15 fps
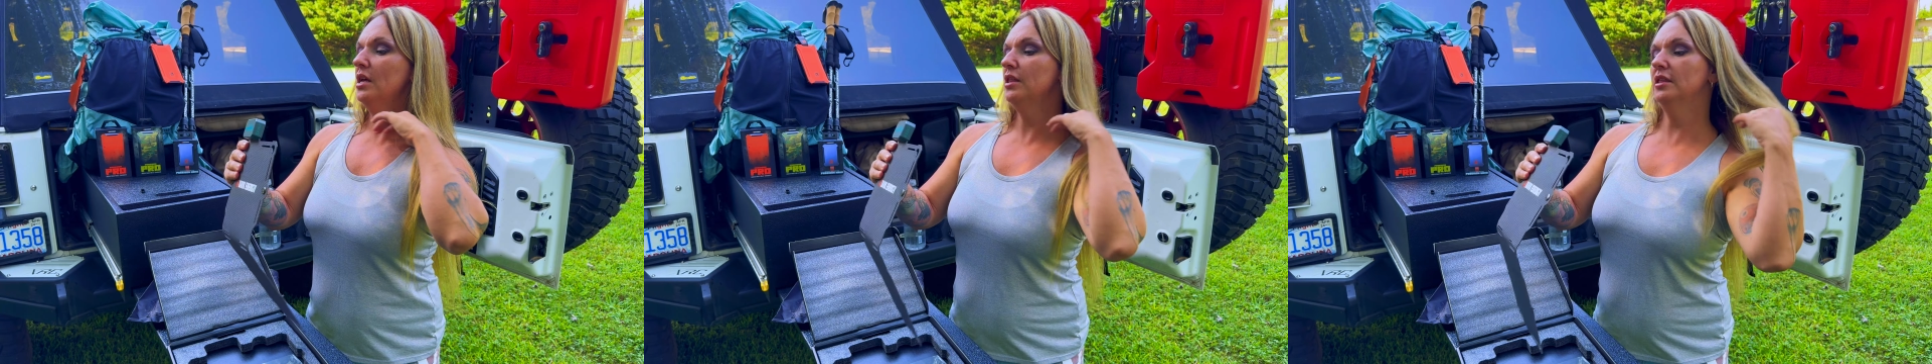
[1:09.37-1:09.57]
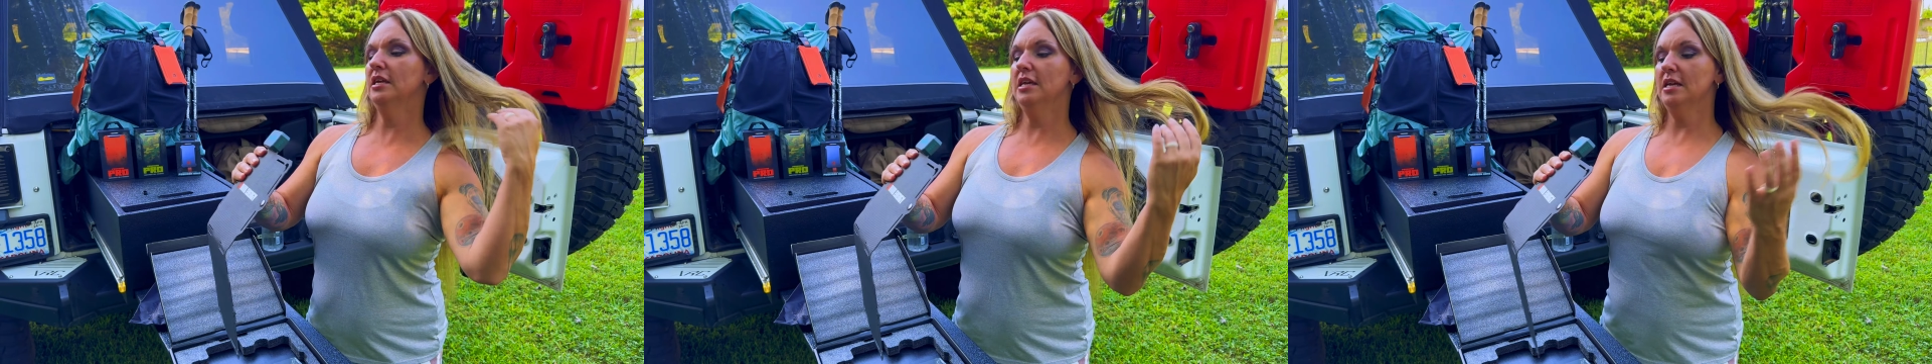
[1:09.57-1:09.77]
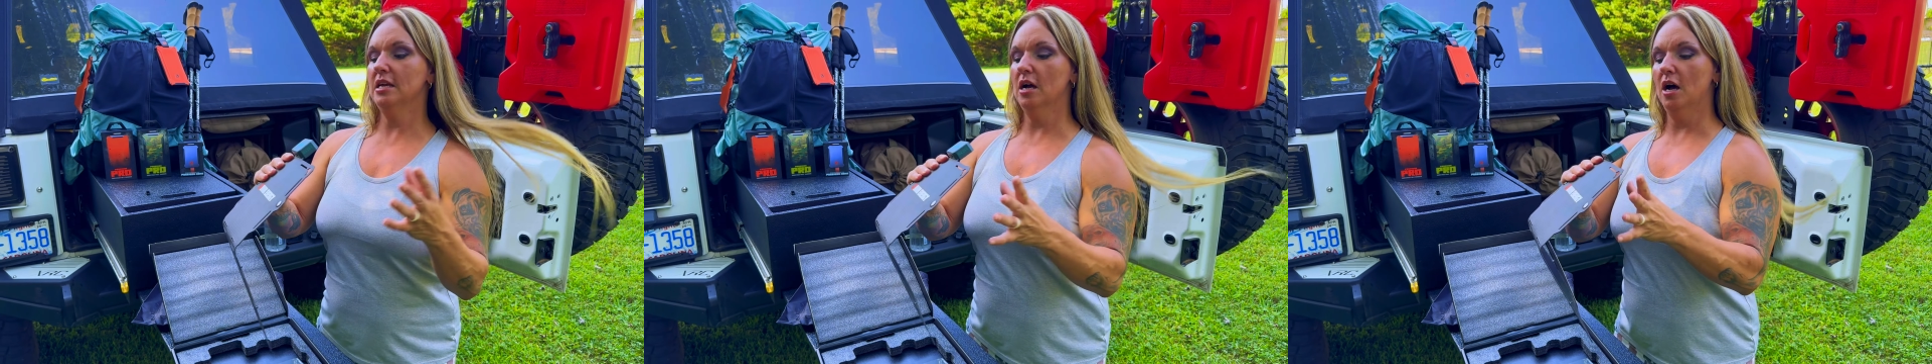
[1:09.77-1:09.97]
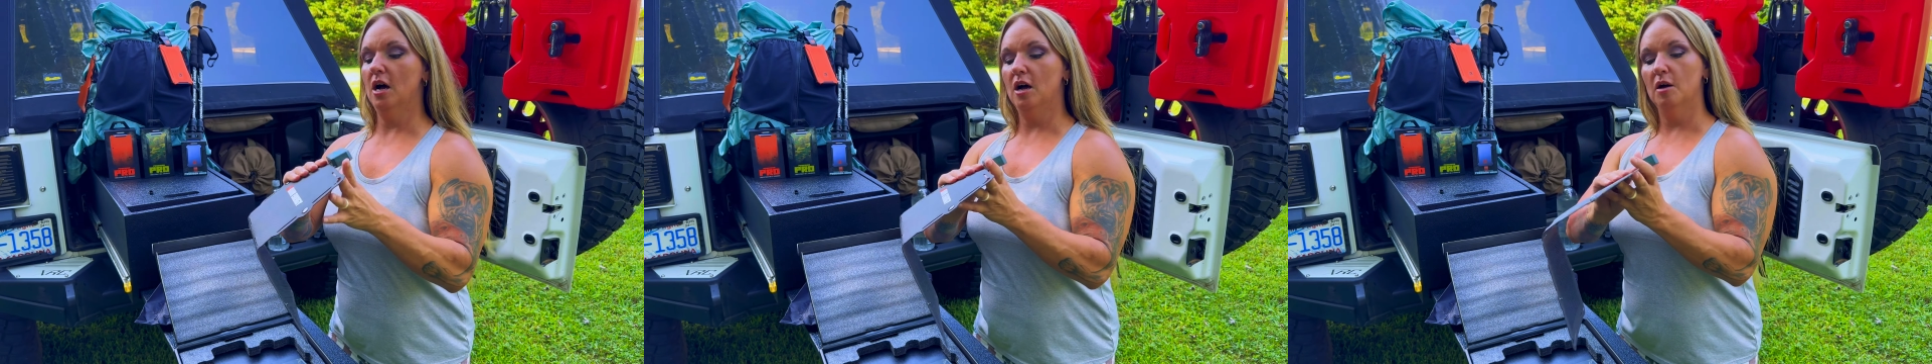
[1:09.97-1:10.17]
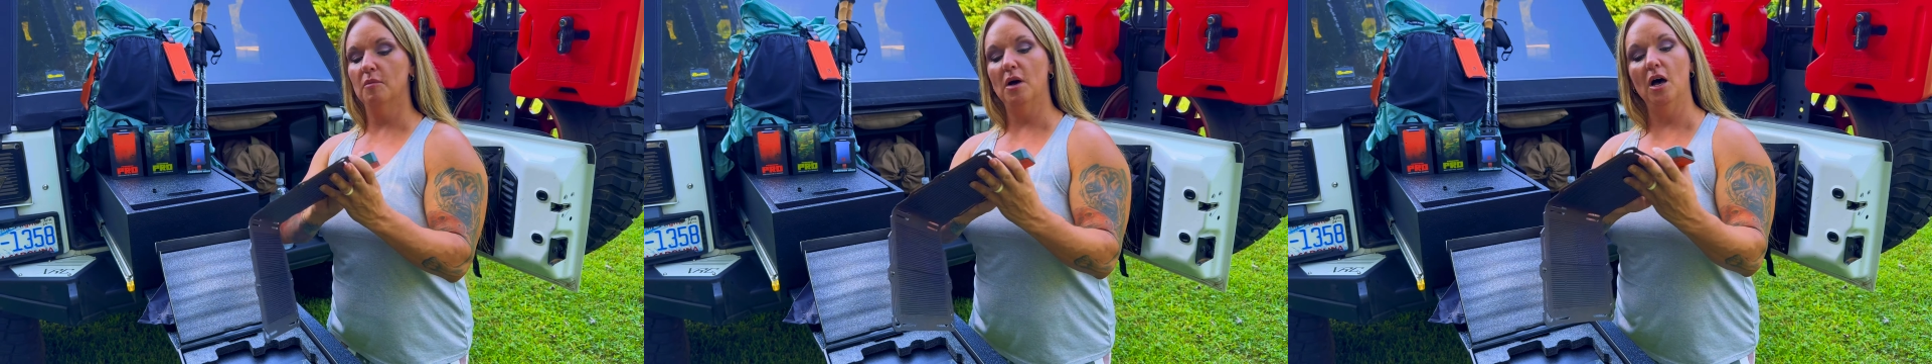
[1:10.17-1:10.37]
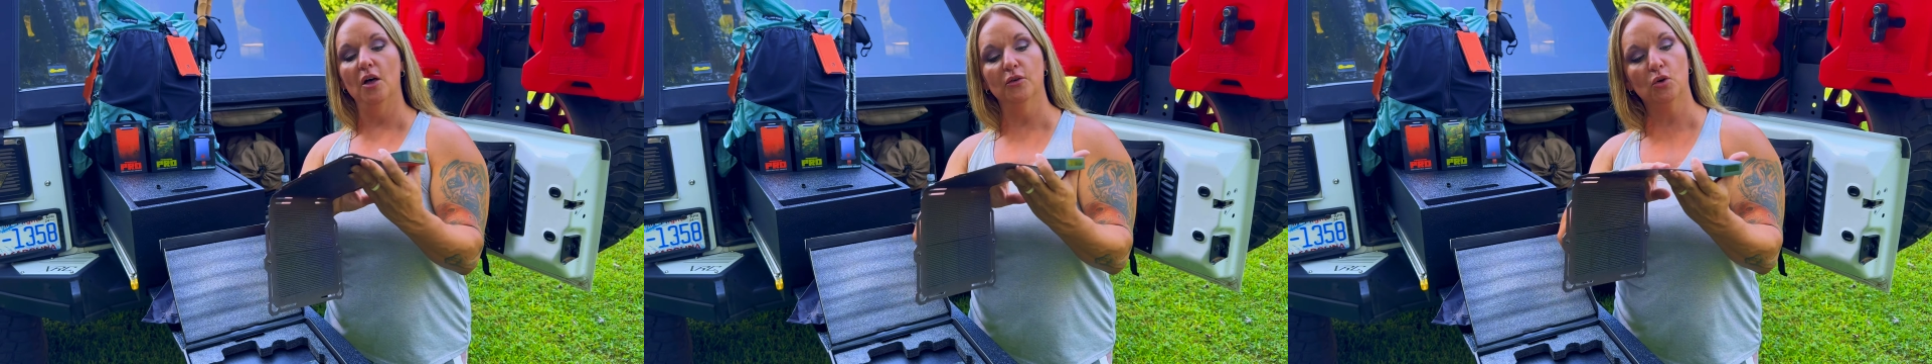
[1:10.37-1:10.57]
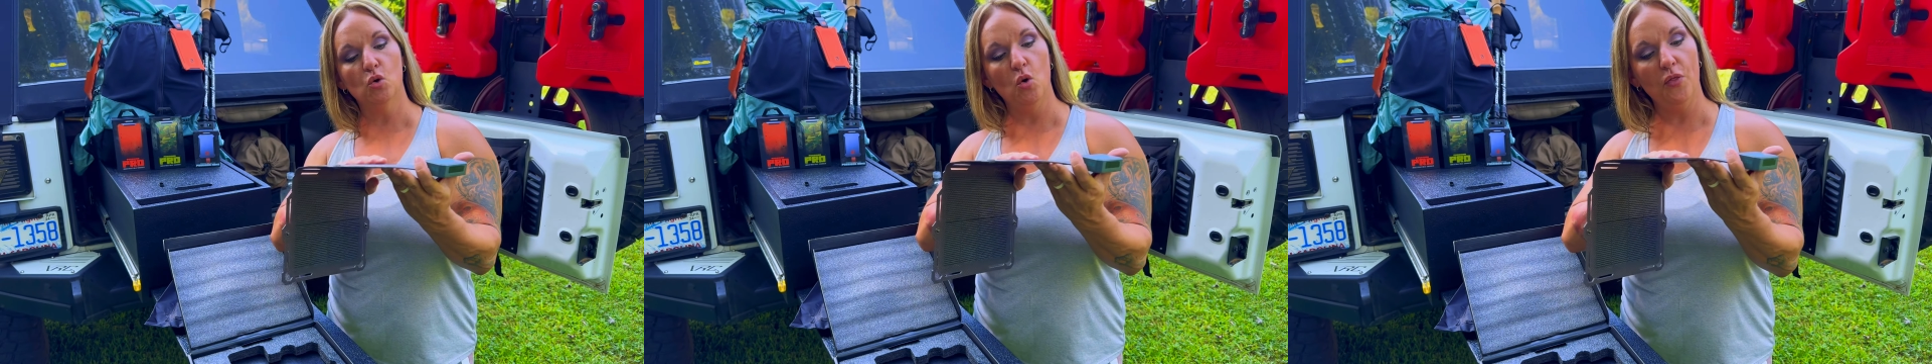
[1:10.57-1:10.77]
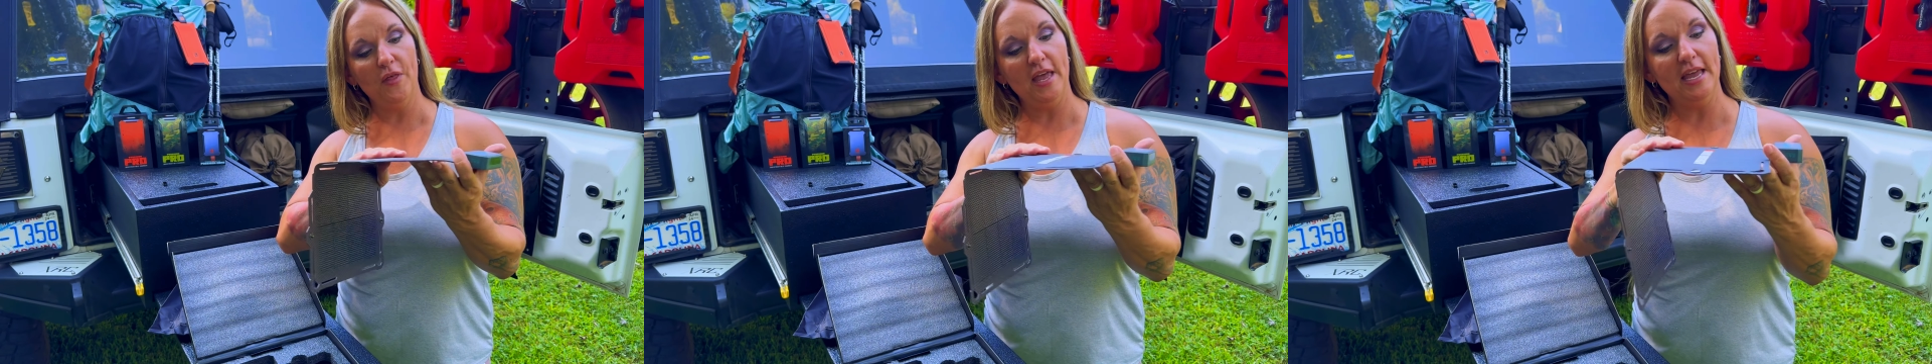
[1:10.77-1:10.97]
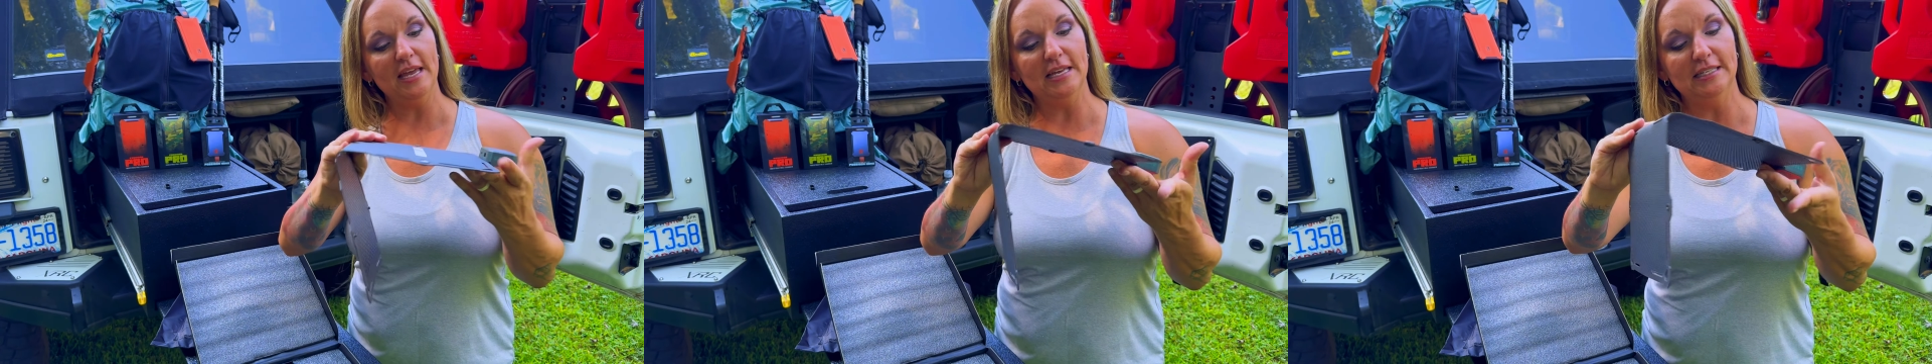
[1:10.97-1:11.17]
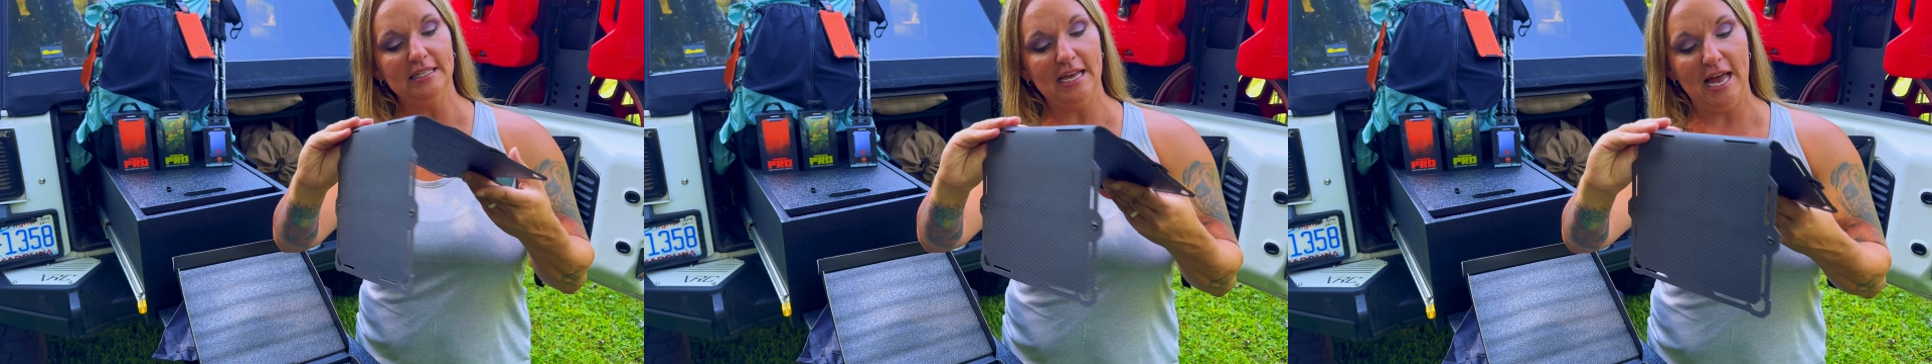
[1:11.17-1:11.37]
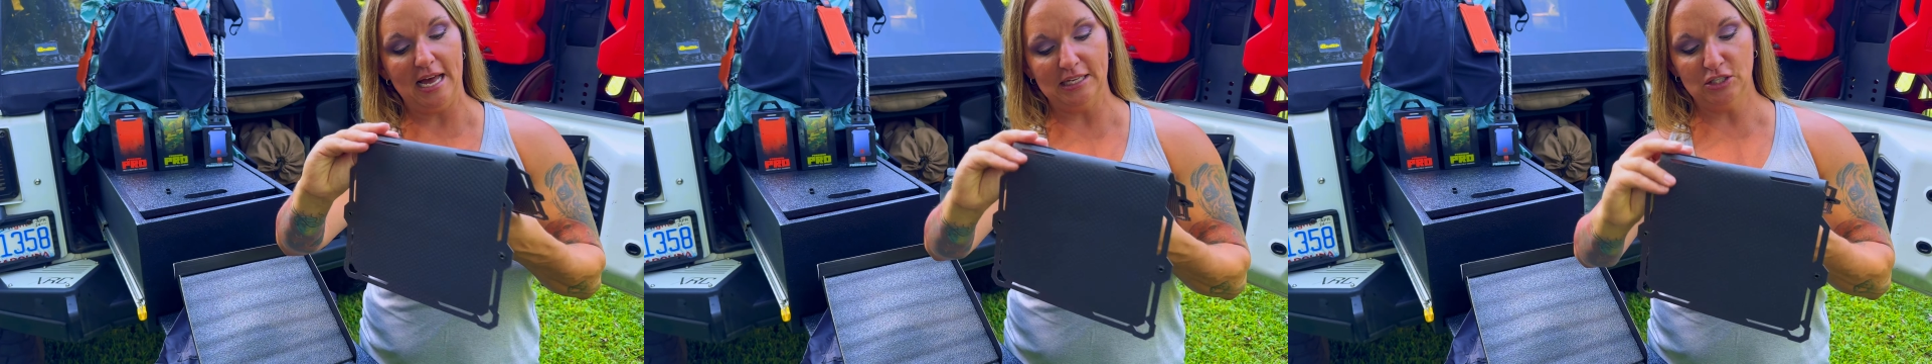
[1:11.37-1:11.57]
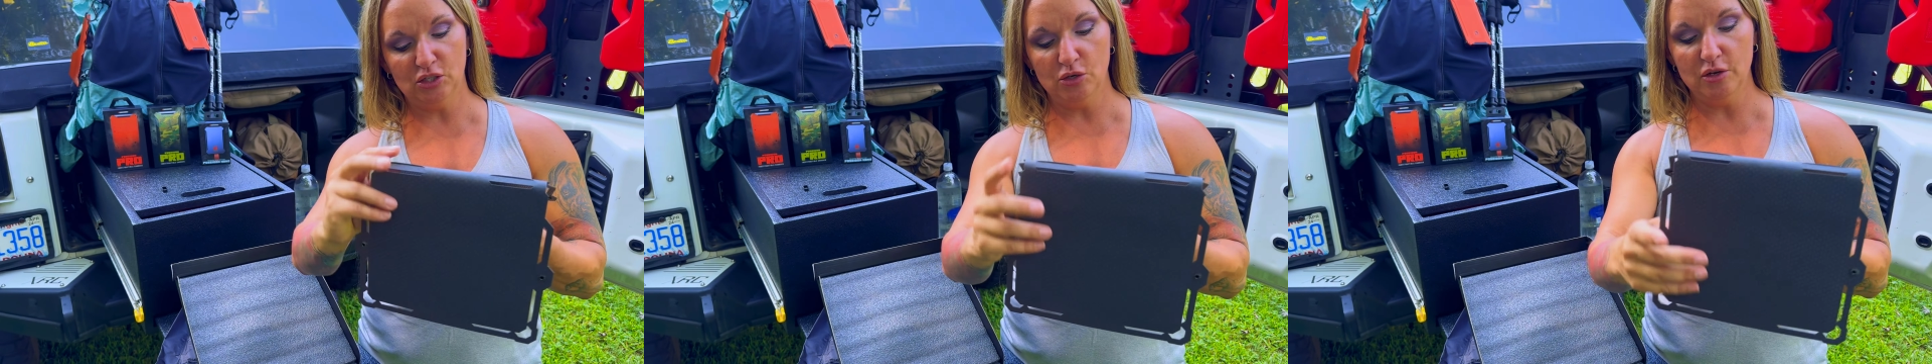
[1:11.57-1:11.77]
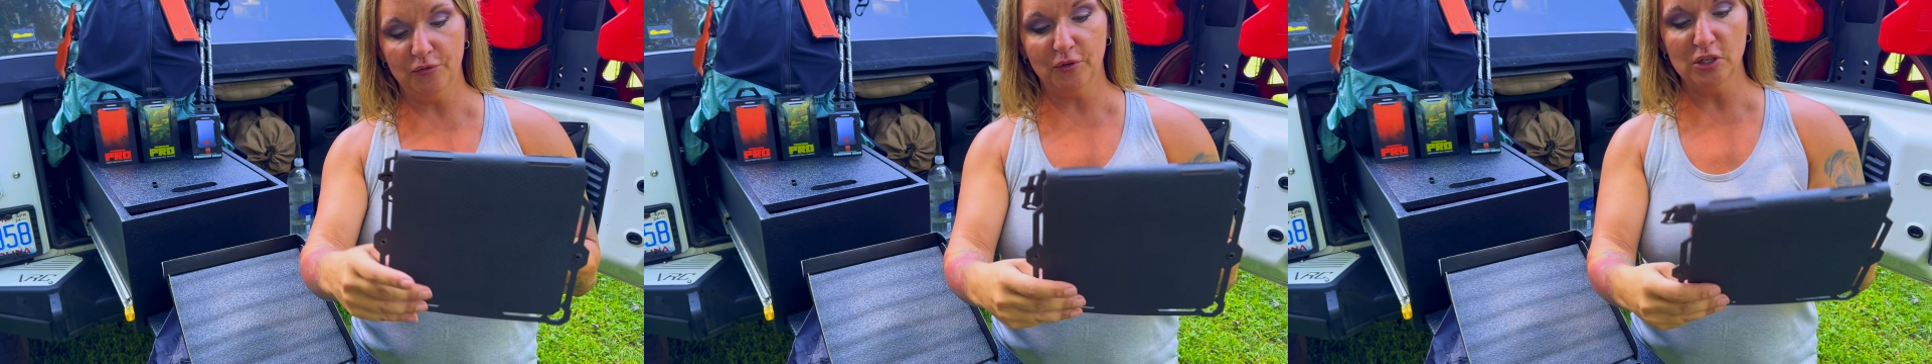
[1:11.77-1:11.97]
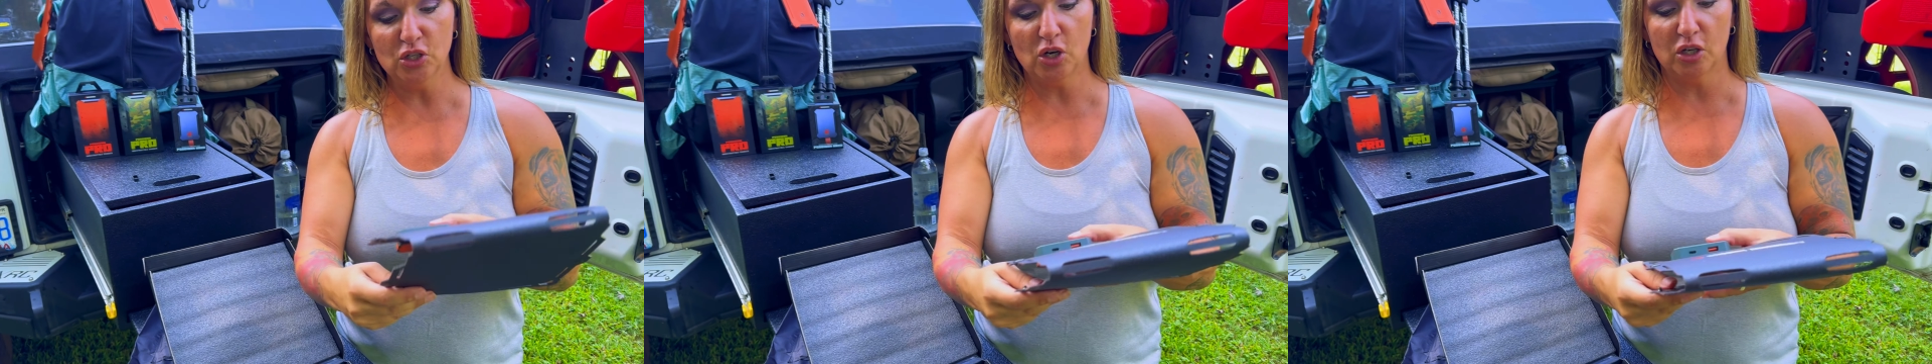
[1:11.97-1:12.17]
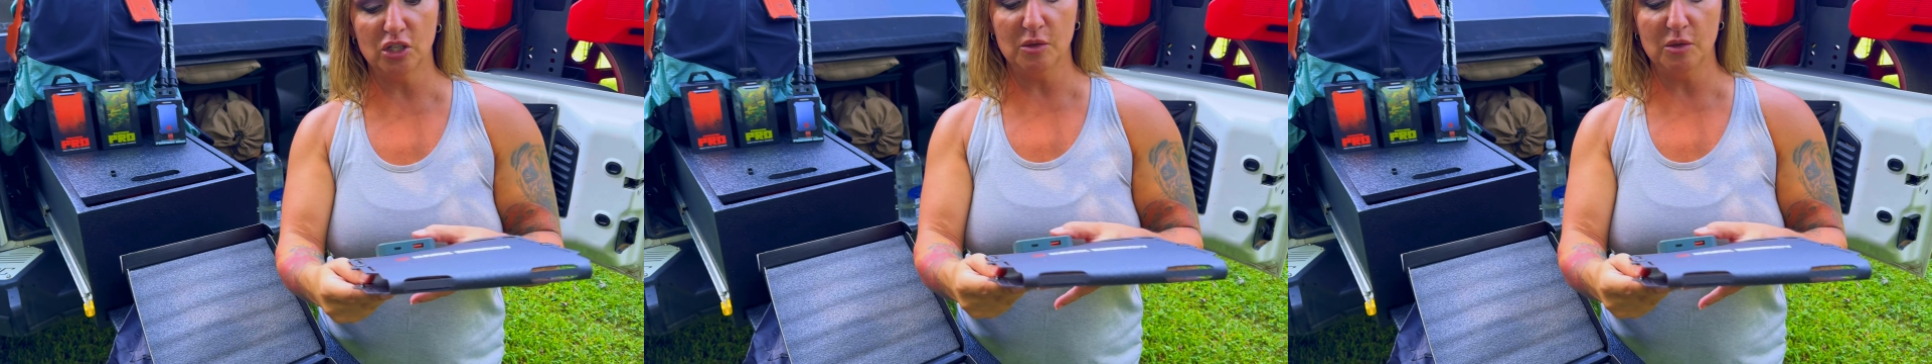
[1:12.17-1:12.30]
the other cool thing is it has 2 different charging